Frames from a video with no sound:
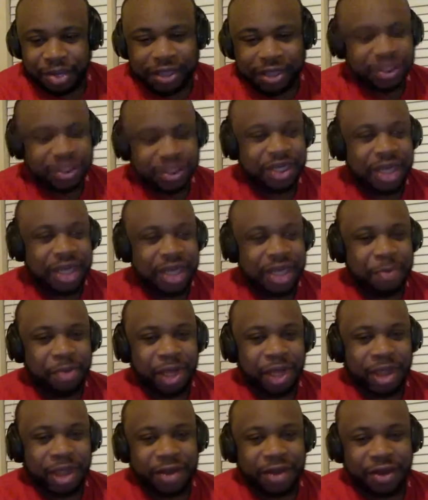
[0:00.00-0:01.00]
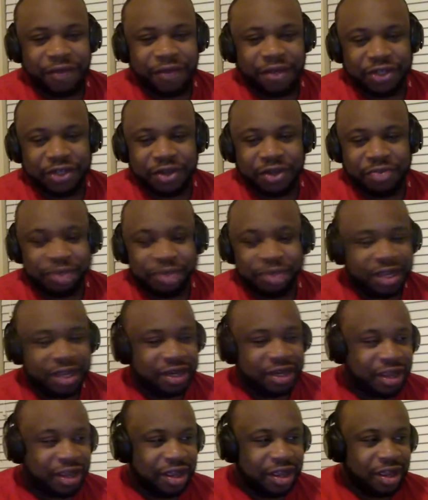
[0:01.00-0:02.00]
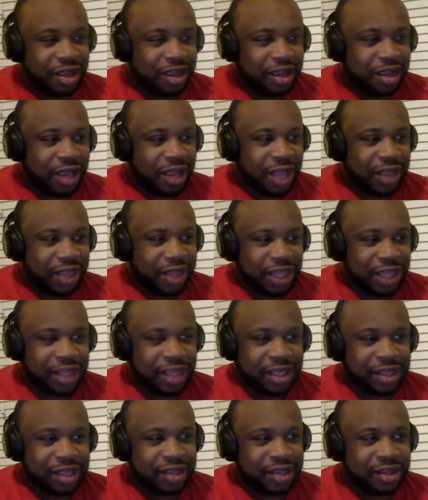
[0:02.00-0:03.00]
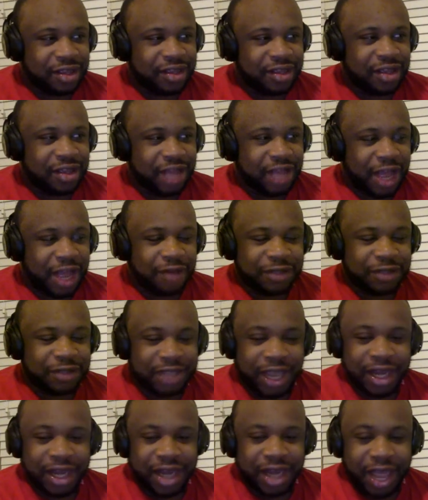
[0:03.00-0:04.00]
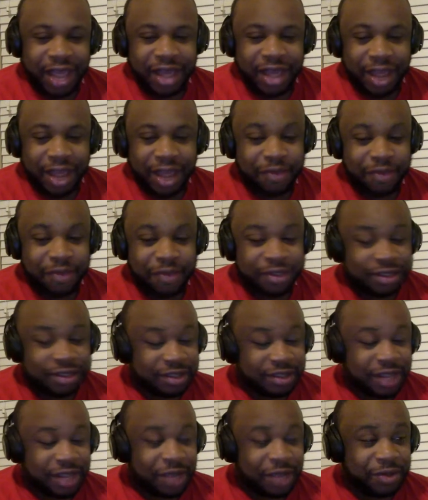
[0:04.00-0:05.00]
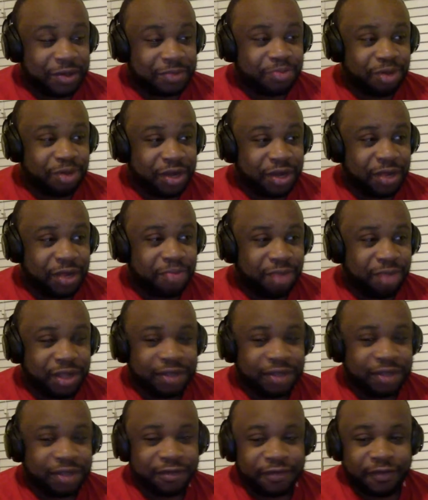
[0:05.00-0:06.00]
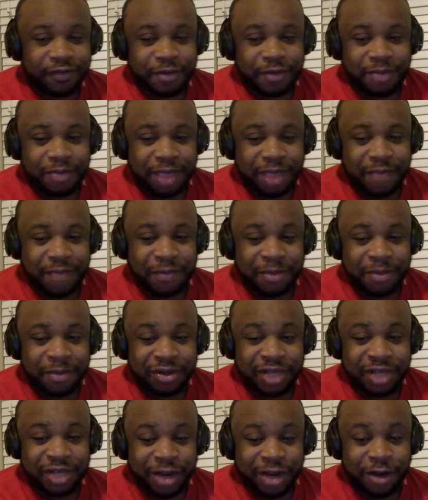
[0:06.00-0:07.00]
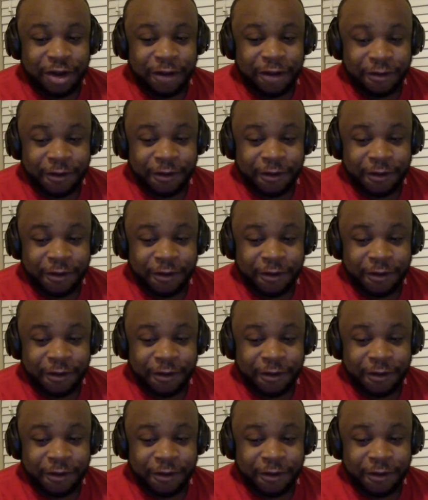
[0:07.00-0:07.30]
he was eating apple pie on every joint. But I think outside of that was pretty impressive to be able to pull that off.